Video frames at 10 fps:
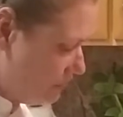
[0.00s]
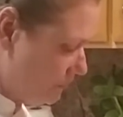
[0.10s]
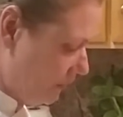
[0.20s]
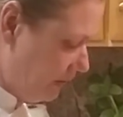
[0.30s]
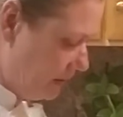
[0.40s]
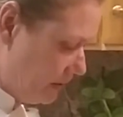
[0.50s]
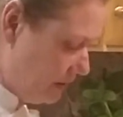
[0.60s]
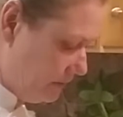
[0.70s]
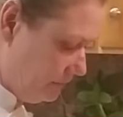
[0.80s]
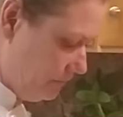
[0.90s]
it's funny,
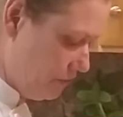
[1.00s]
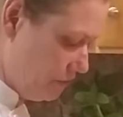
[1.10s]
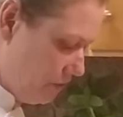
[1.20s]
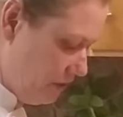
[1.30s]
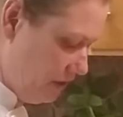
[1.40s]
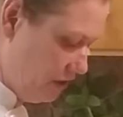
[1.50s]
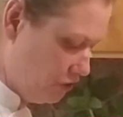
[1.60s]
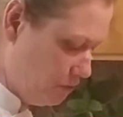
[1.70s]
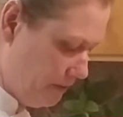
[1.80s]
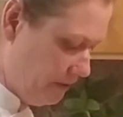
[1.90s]
the first cooking
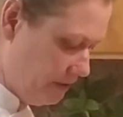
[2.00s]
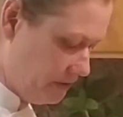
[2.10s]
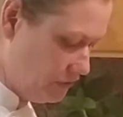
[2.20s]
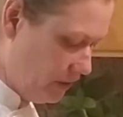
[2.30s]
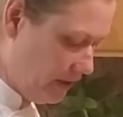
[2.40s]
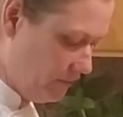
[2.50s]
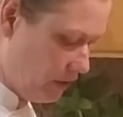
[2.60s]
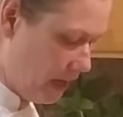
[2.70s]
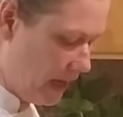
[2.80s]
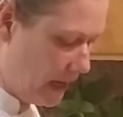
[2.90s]
experience I
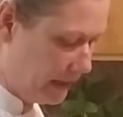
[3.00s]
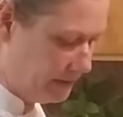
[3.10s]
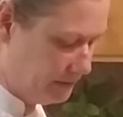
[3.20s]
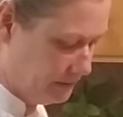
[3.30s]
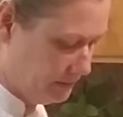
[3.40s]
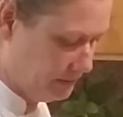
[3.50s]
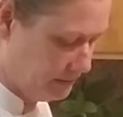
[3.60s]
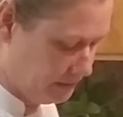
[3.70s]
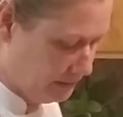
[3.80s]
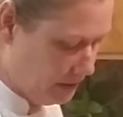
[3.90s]
ever had
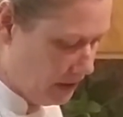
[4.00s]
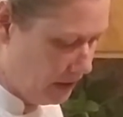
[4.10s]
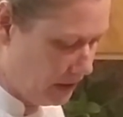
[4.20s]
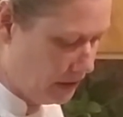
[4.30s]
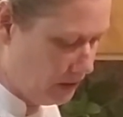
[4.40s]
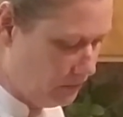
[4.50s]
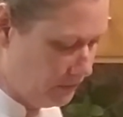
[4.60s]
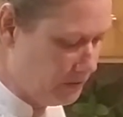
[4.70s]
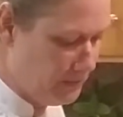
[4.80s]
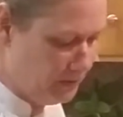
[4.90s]

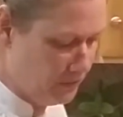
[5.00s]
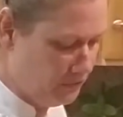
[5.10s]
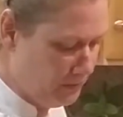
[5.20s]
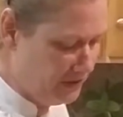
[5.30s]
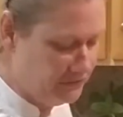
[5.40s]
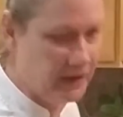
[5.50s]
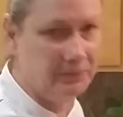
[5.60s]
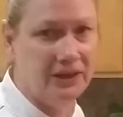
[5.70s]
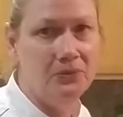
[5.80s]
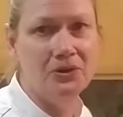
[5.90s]
with a member of my
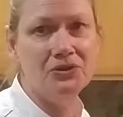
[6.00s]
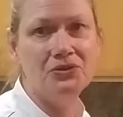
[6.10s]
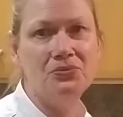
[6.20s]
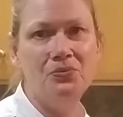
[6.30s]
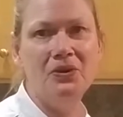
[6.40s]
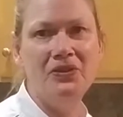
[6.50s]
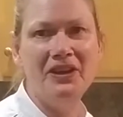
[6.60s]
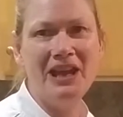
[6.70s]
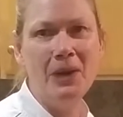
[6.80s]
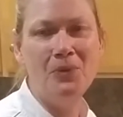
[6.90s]
family was with
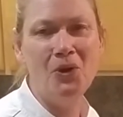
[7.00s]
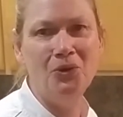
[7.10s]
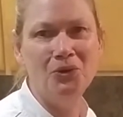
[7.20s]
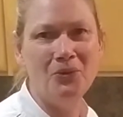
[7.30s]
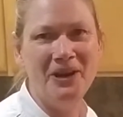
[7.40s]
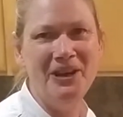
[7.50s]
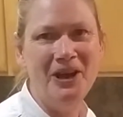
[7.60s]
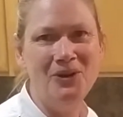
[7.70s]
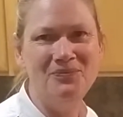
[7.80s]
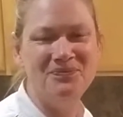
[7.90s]
the camera holder right
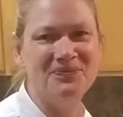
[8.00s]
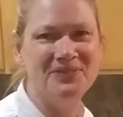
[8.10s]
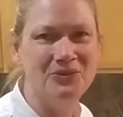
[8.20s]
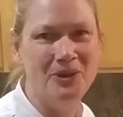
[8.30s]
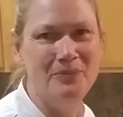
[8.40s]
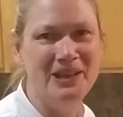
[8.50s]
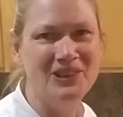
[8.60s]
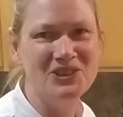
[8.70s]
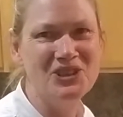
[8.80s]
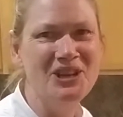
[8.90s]
now. We made
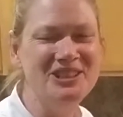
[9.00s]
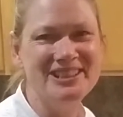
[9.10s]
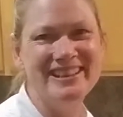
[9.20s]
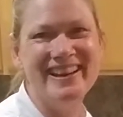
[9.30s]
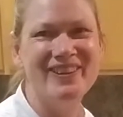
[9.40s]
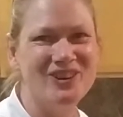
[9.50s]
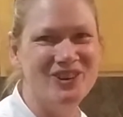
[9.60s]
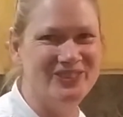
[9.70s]
lasagna together.